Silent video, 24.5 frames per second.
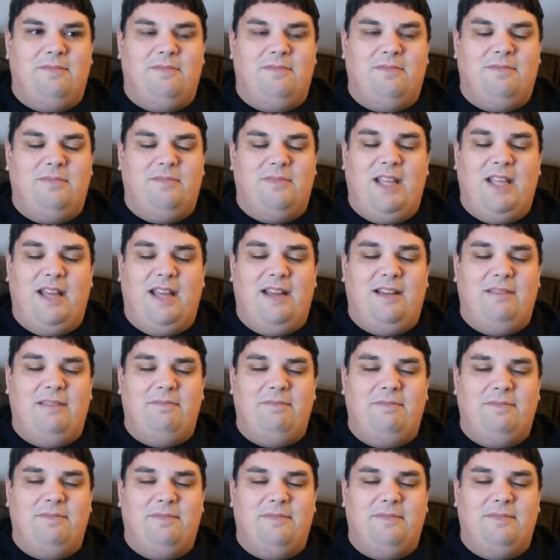yeah,
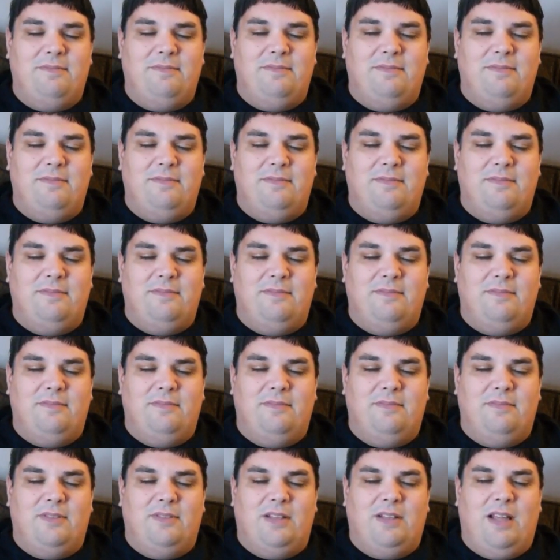
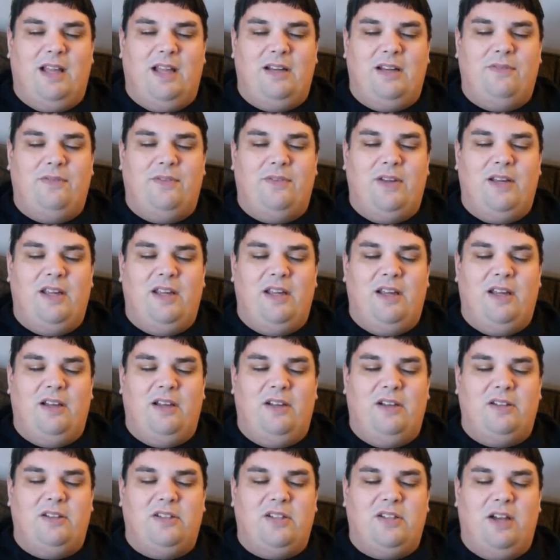kind of a,
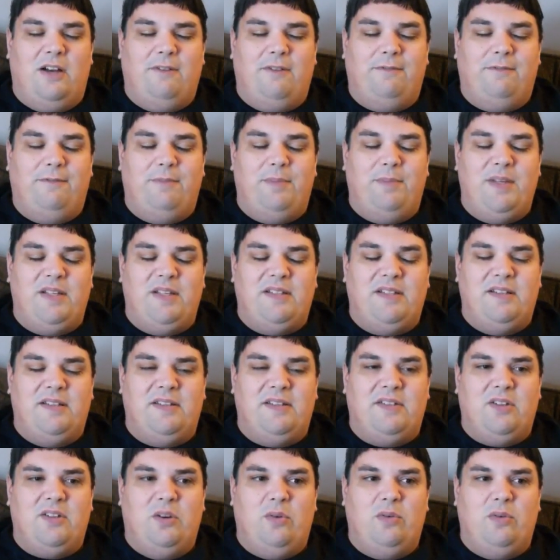a, a tough
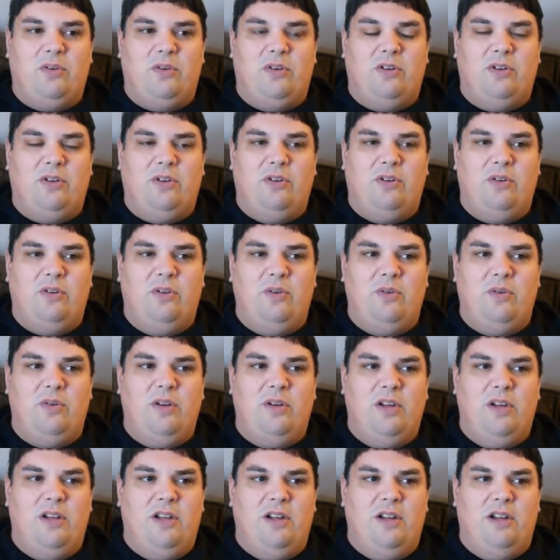business owner who
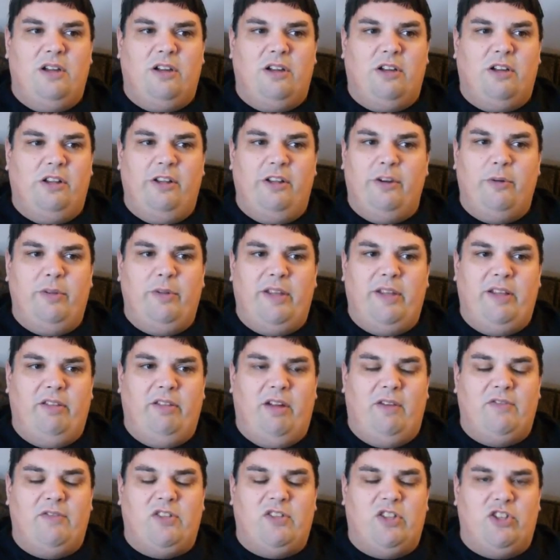clearly
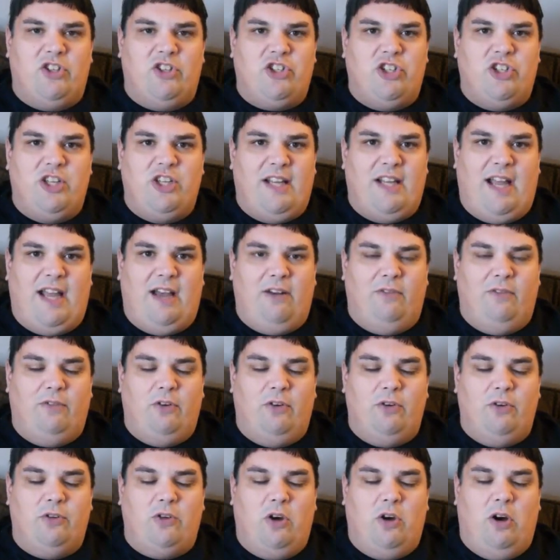loves the shit out of
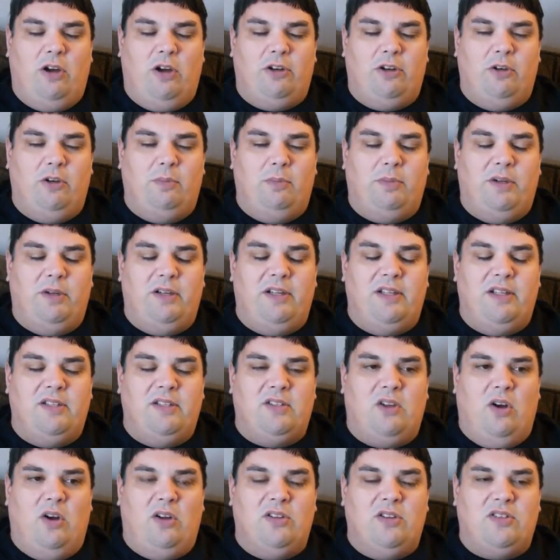her daughter, but
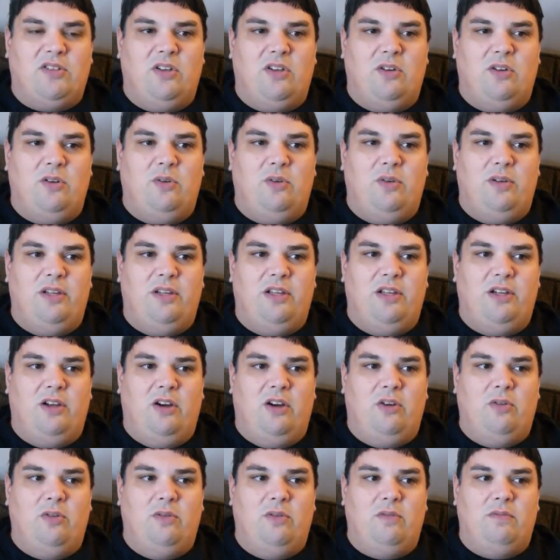is also, you
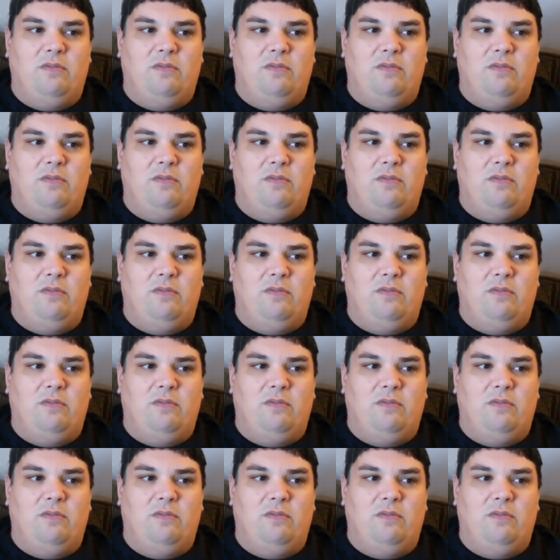know,